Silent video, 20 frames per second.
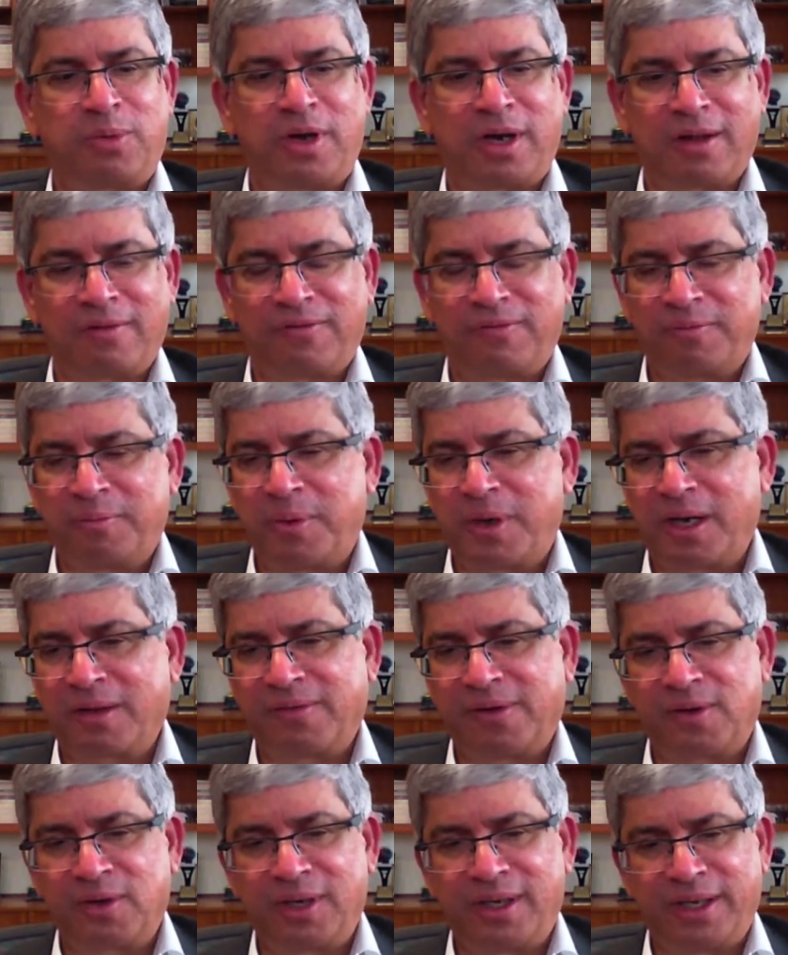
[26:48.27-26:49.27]
part of
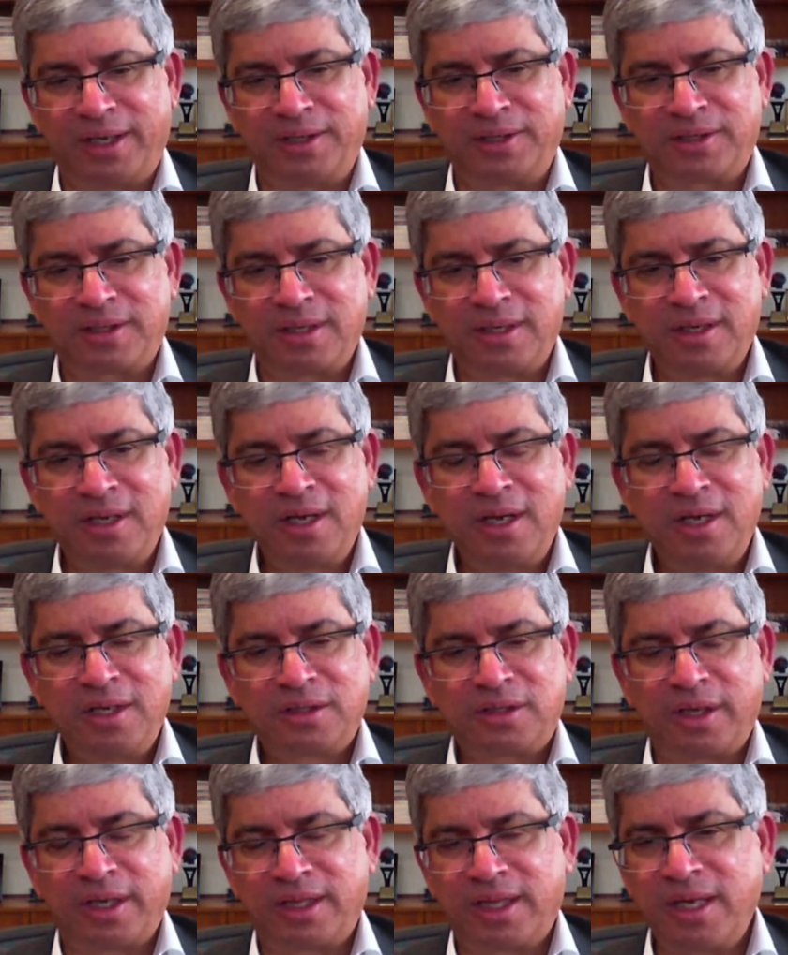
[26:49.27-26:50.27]
our lives.
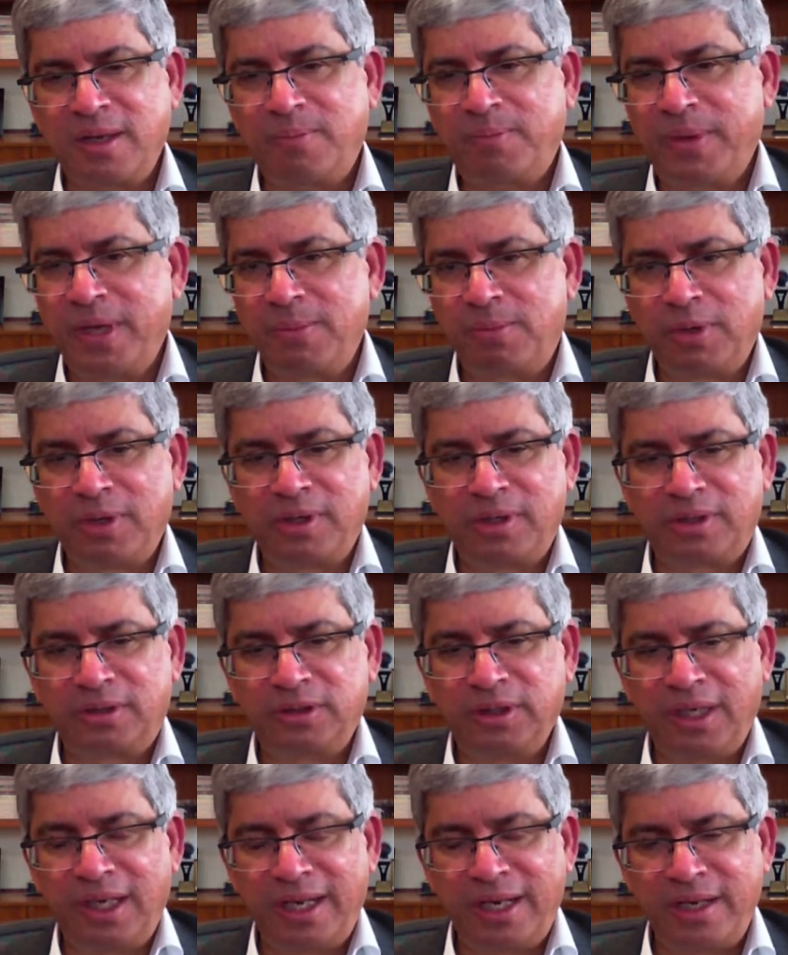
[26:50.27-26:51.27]
So I think people
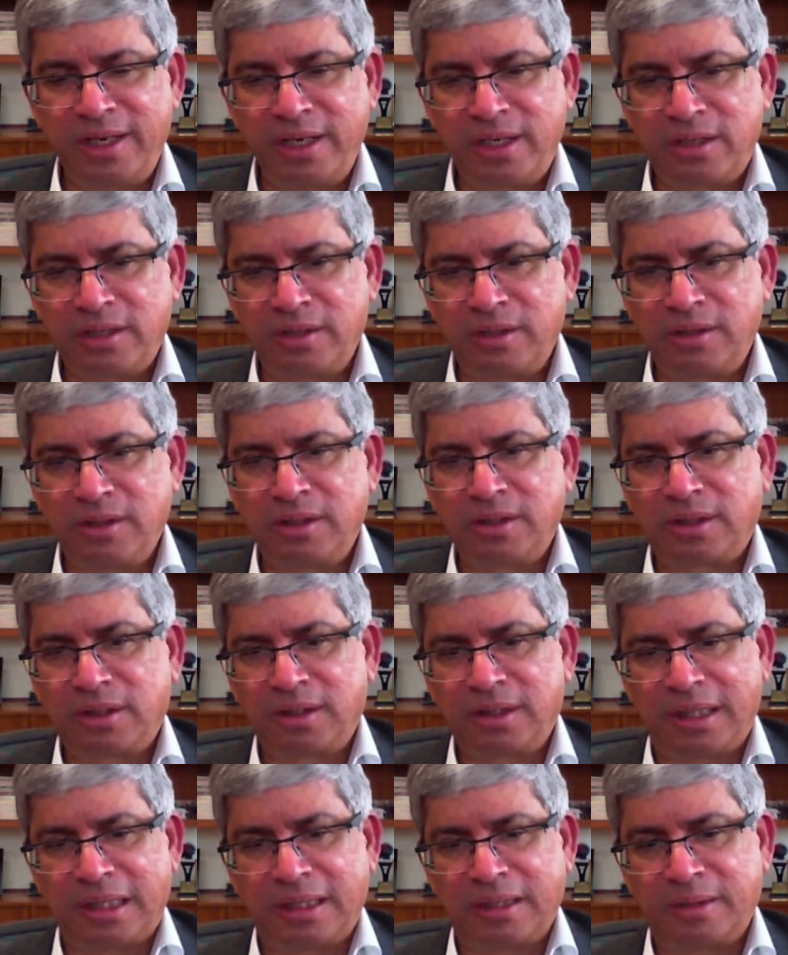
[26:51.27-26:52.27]
really need to
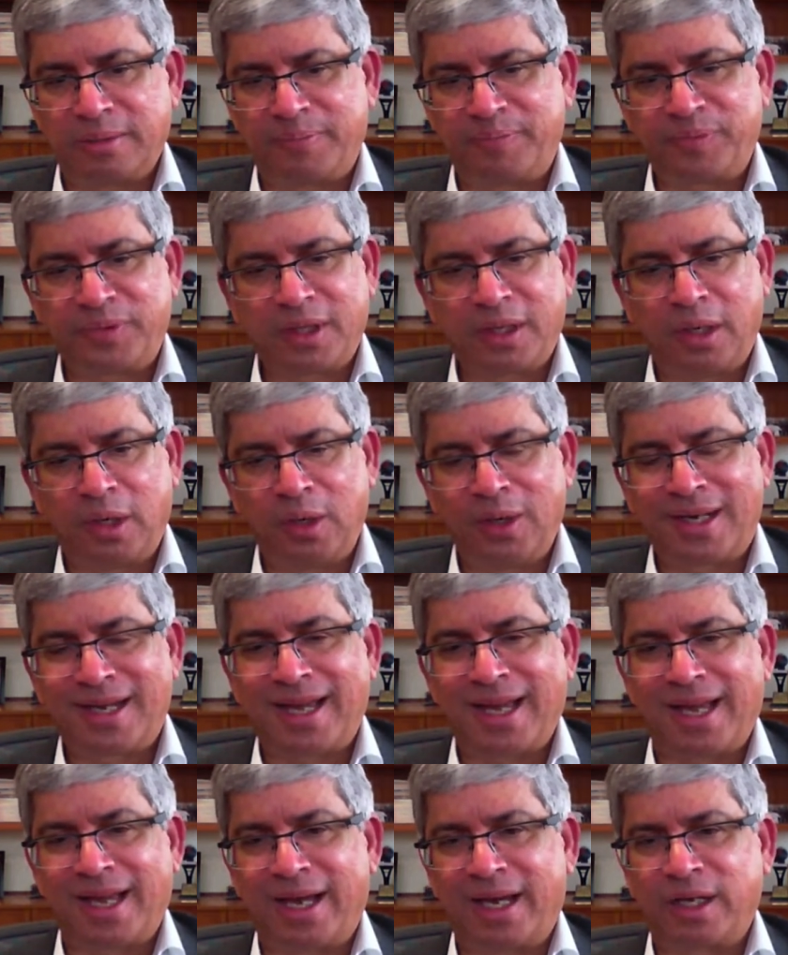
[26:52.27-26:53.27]

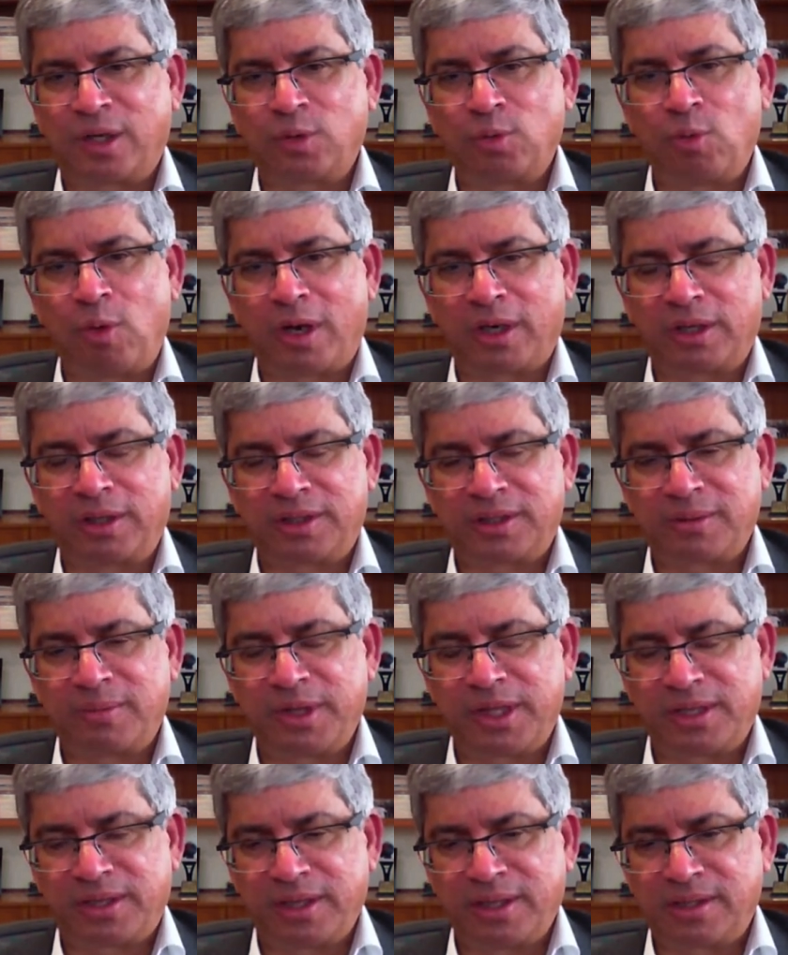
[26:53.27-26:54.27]
look at what are some
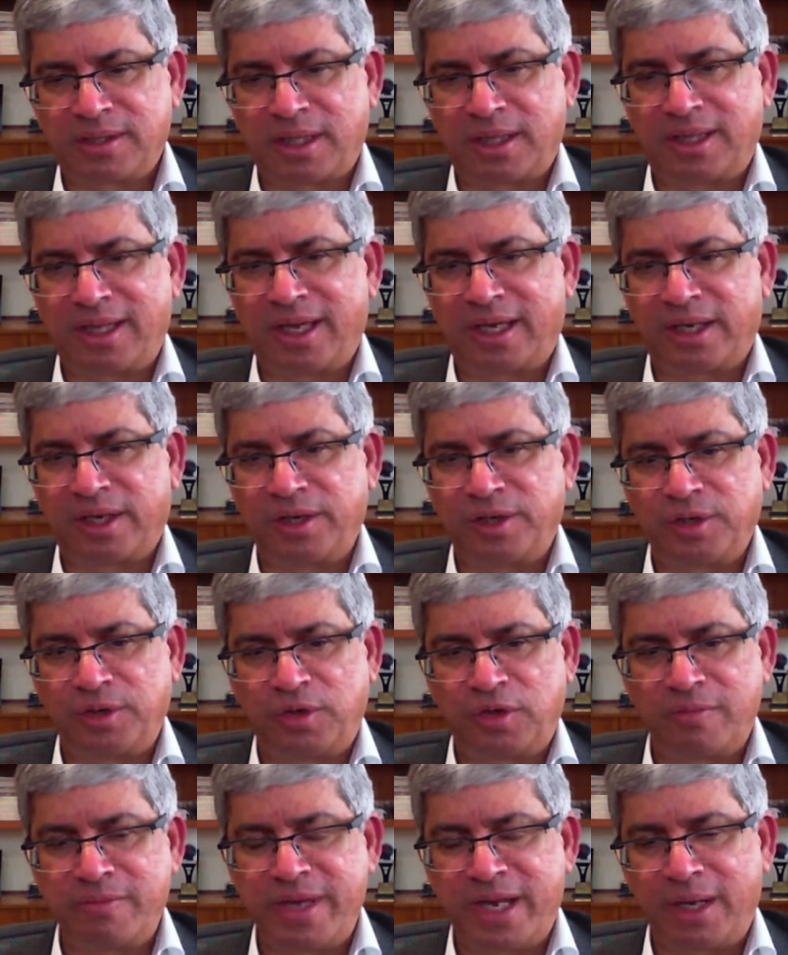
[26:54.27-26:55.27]
of the things that they can do
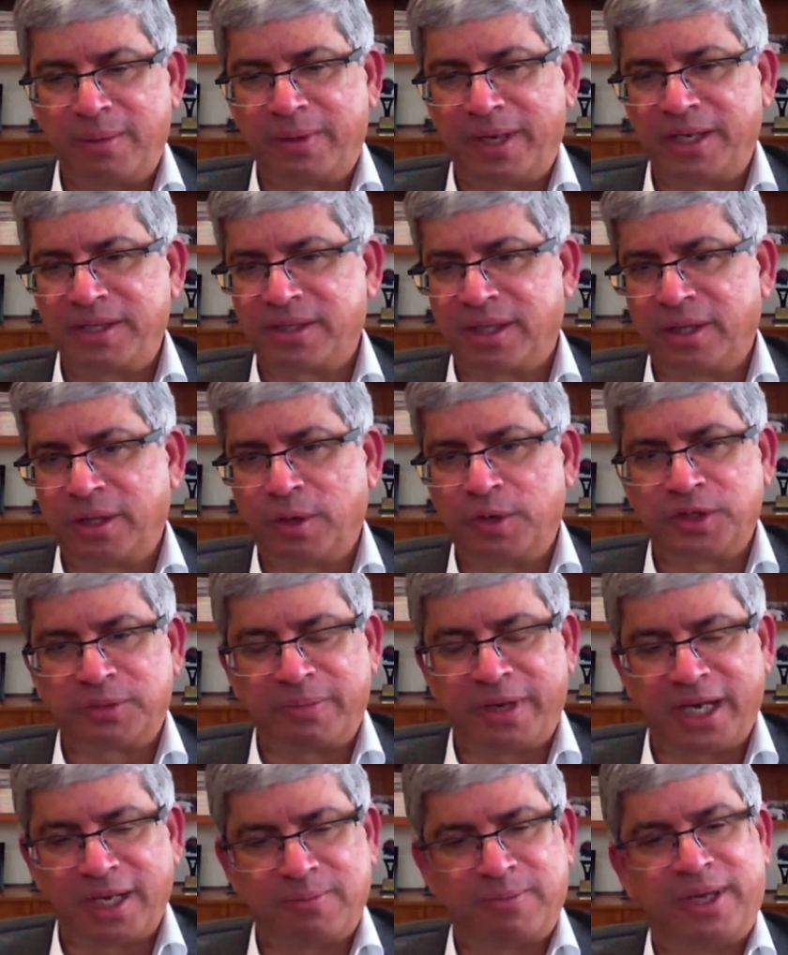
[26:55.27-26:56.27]
to minimize, and those
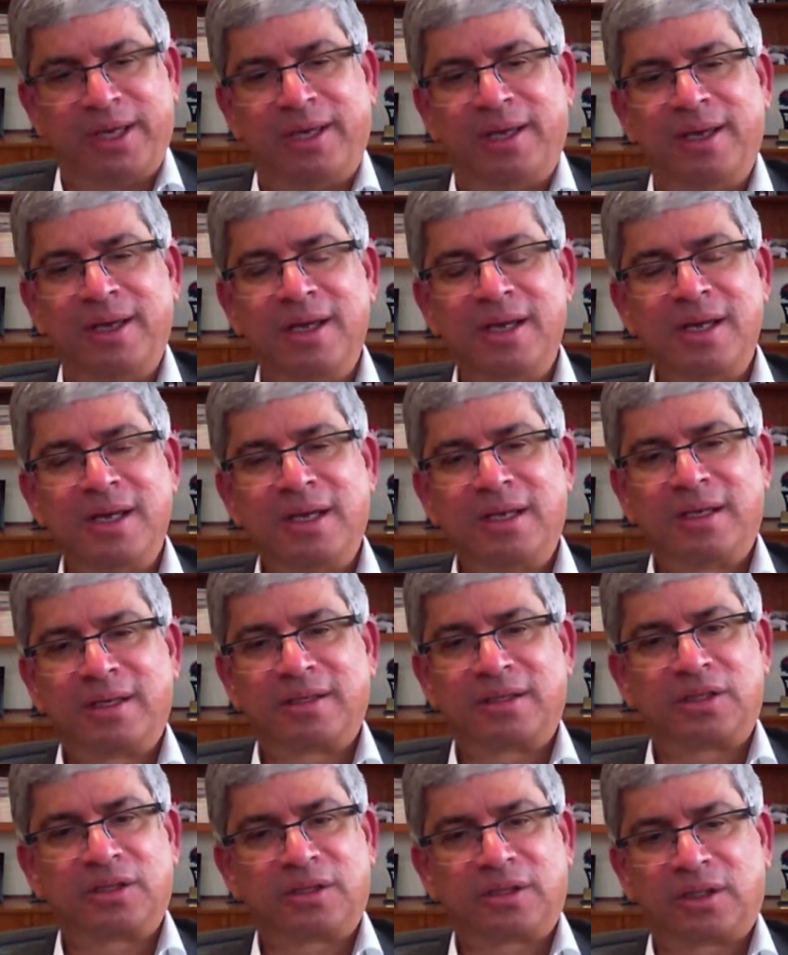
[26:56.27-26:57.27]
might be
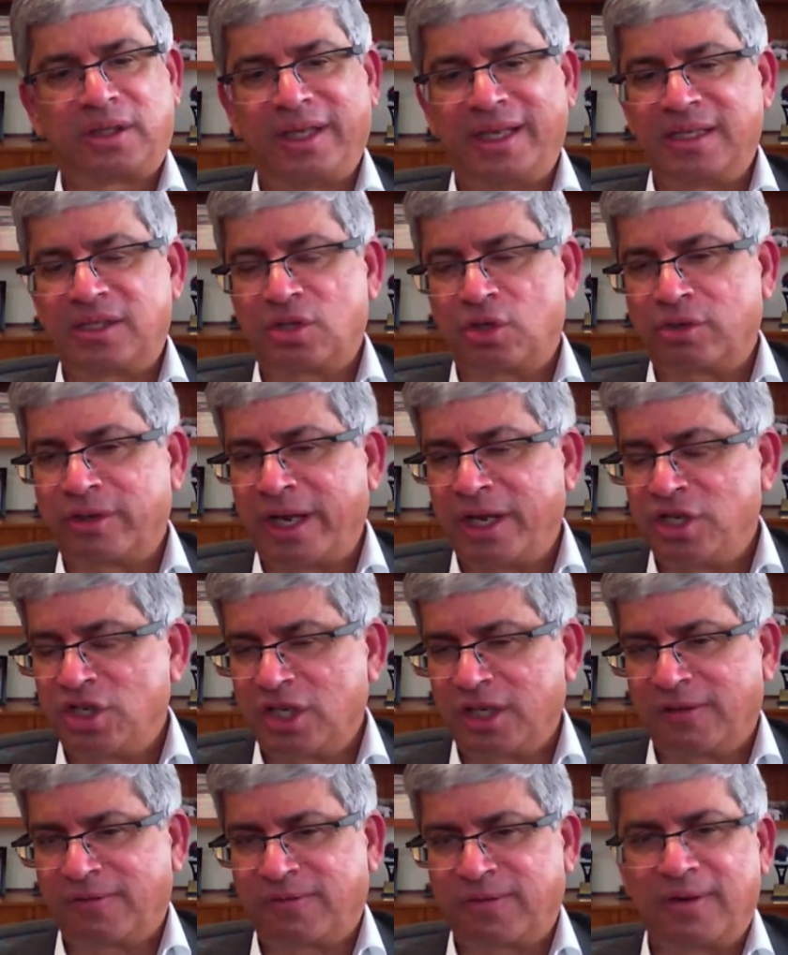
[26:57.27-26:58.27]
things
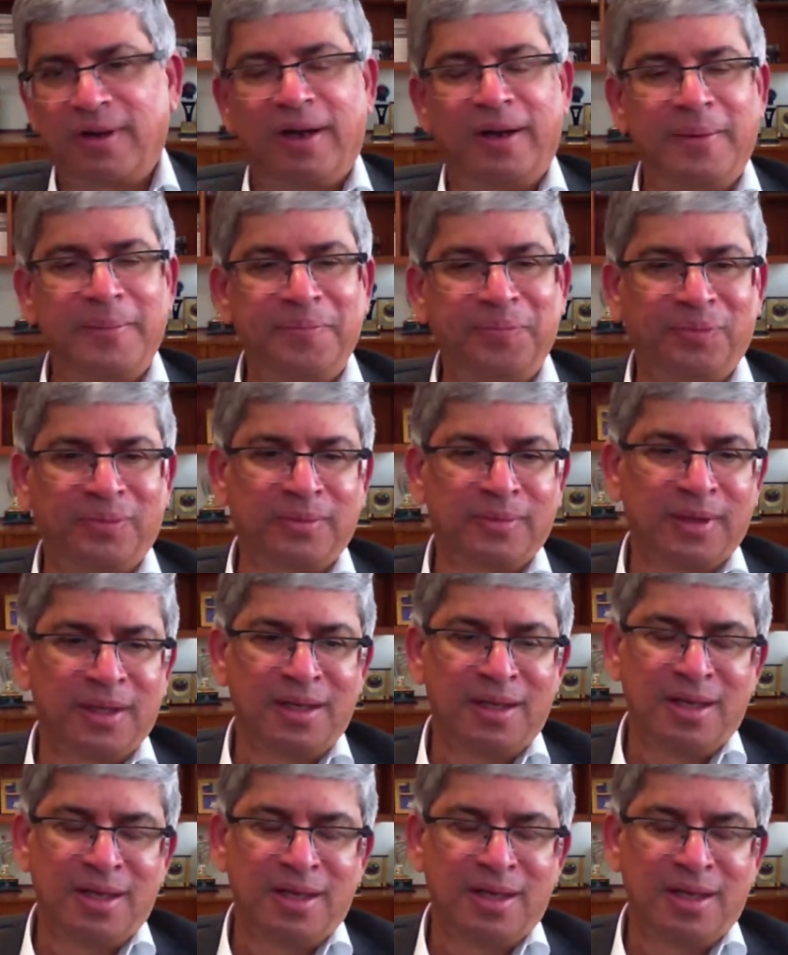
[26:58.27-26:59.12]
ranging from